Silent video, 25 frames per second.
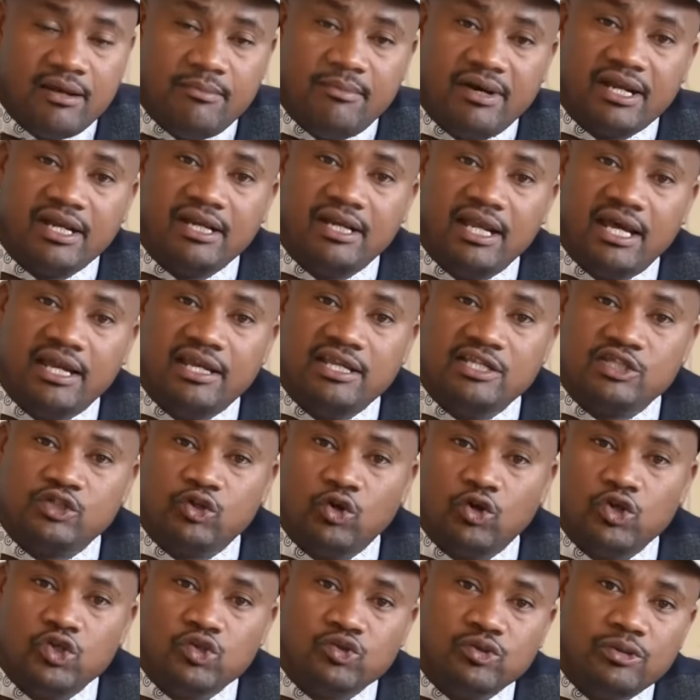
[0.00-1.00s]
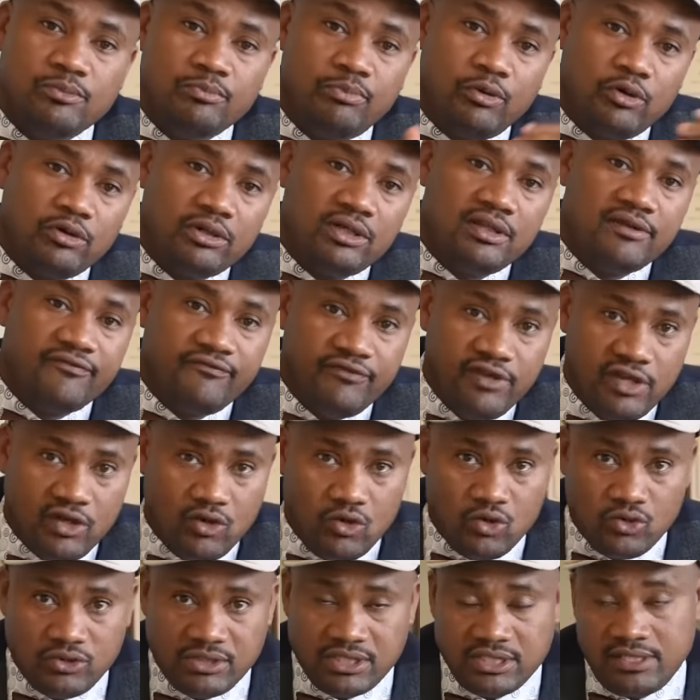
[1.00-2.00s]
Maridady is going to import the
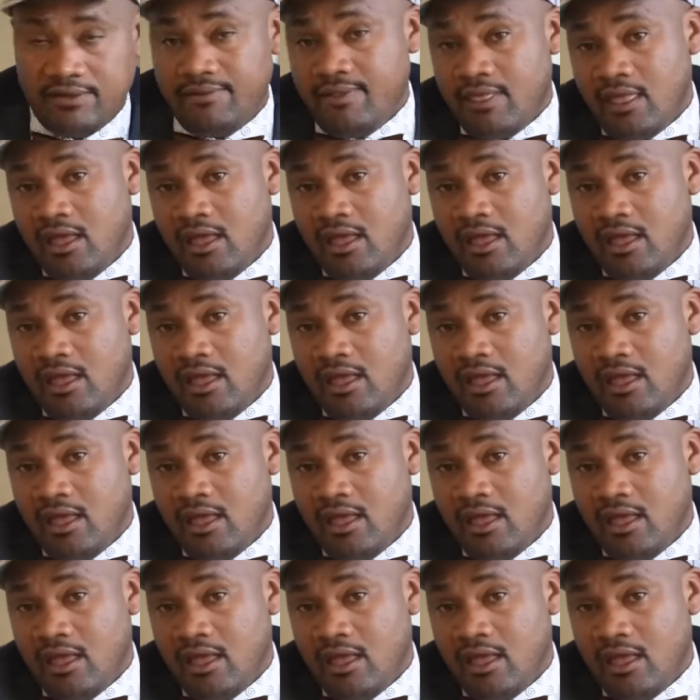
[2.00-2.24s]
vehicles,